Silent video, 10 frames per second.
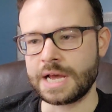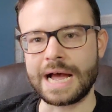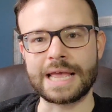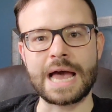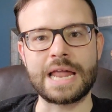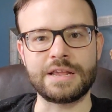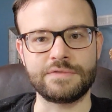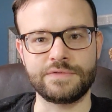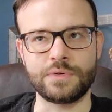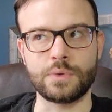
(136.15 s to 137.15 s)
I got it
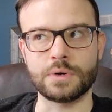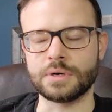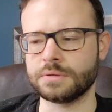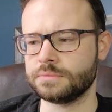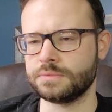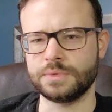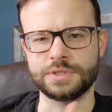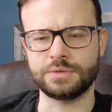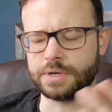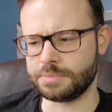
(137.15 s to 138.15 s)
for,
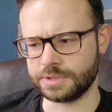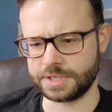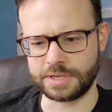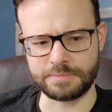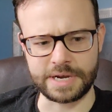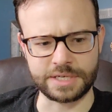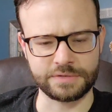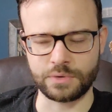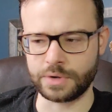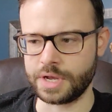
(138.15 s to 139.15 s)
what's 20% minus
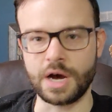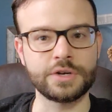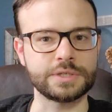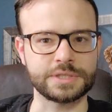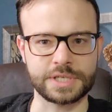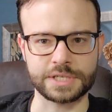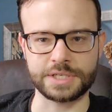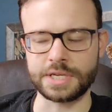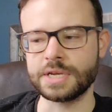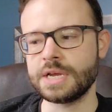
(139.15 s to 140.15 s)
40,
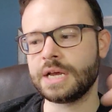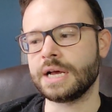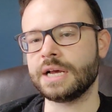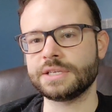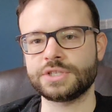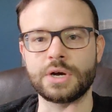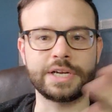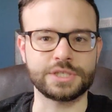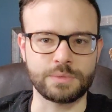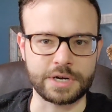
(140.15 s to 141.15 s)
160. So I
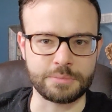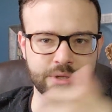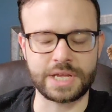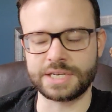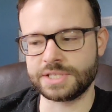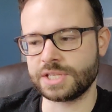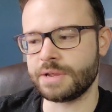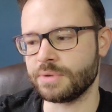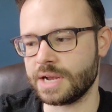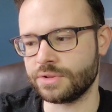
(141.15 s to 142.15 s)
just wanted to put that
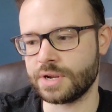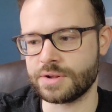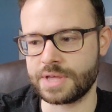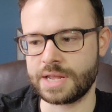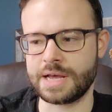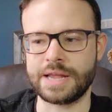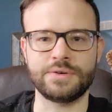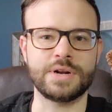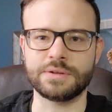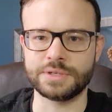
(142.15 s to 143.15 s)
disclaimer out there that, I
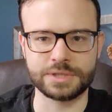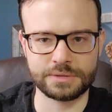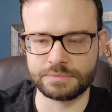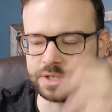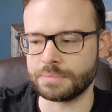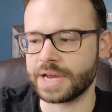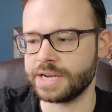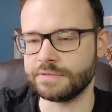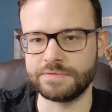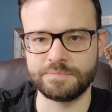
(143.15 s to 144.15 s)
don't know, there's some
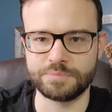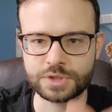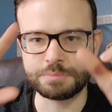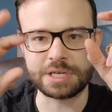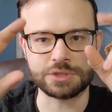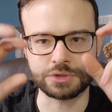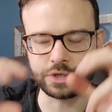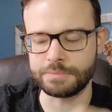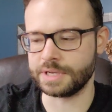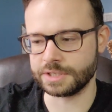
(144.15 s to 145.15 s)
kind of special
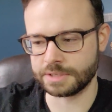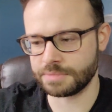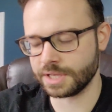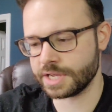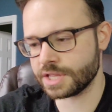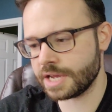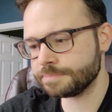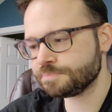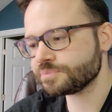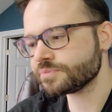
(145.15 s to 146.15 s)
treatment or something like that.